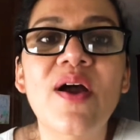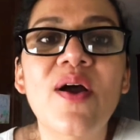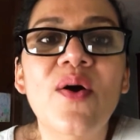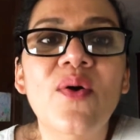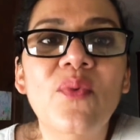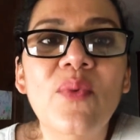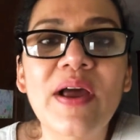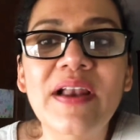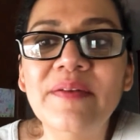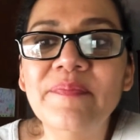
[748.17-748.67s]

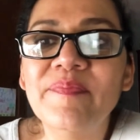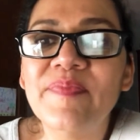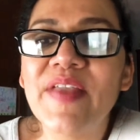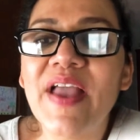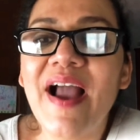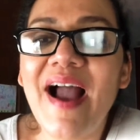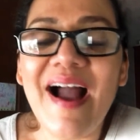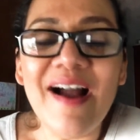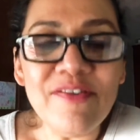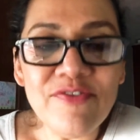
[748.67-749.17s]
Well,
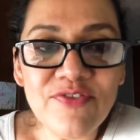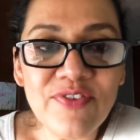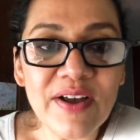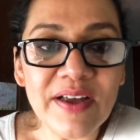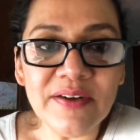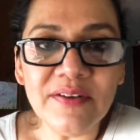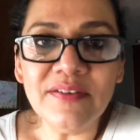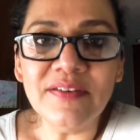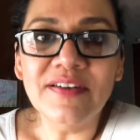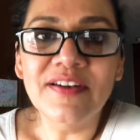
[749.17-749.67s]
have
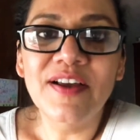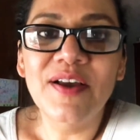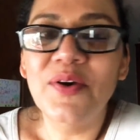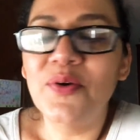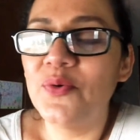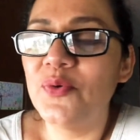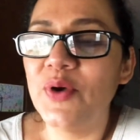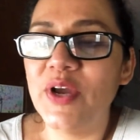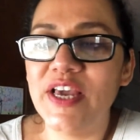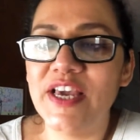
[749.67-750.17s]
fun
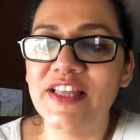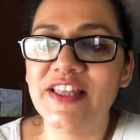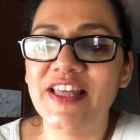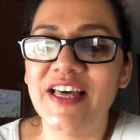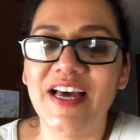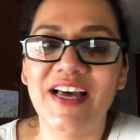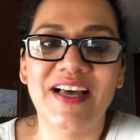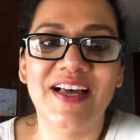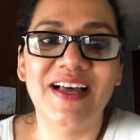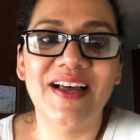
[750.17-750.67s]
with
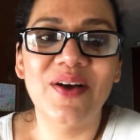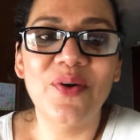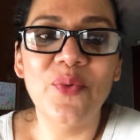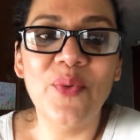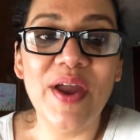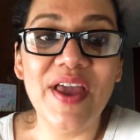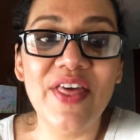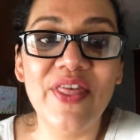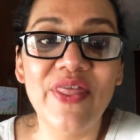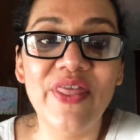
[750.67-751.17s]

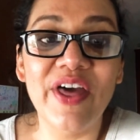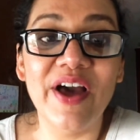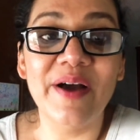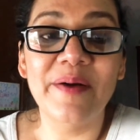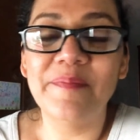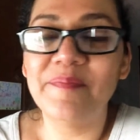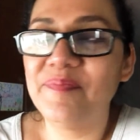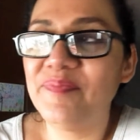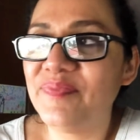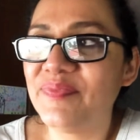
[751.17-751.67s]
the
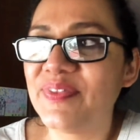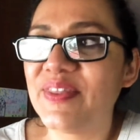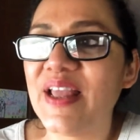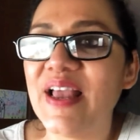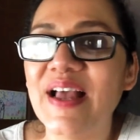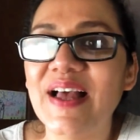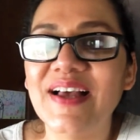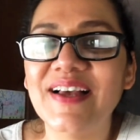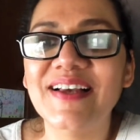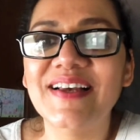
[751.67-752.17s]

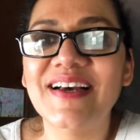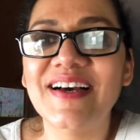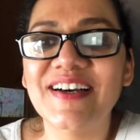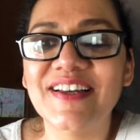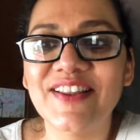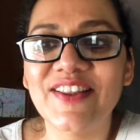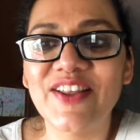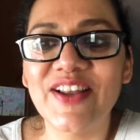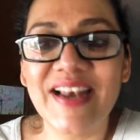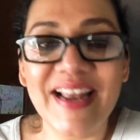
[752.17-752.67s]

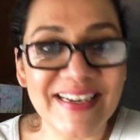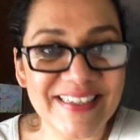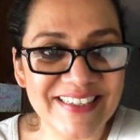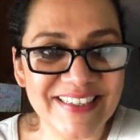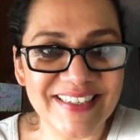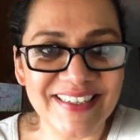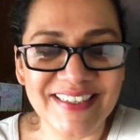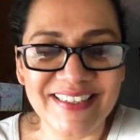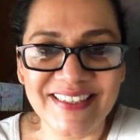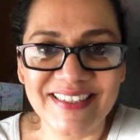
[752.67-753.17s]

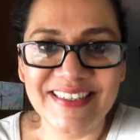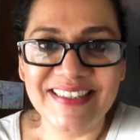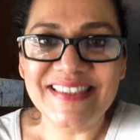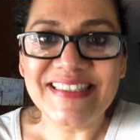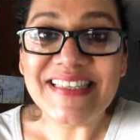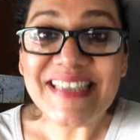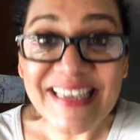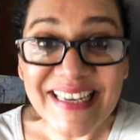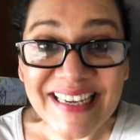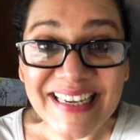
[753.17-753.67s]
letter
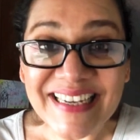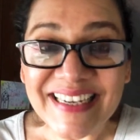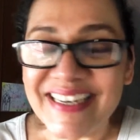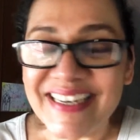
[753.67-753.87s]
T